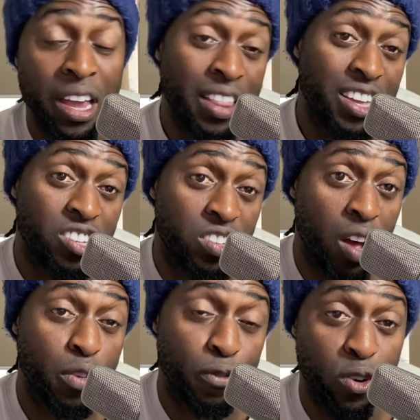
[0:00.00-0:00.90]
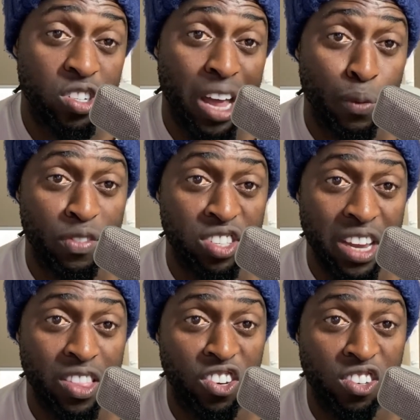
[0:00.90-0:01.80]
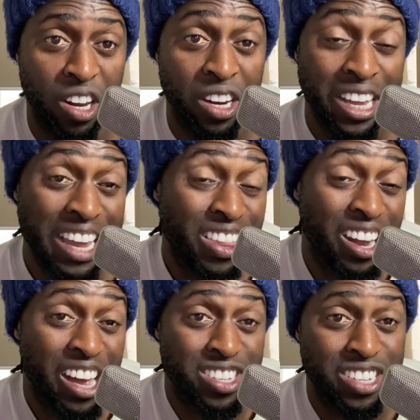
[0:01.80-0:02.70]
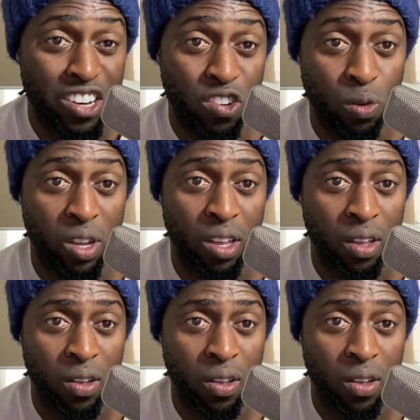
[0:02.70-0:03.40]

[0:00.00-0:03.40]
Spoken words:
This is not the first time we've seen this shit in the last century.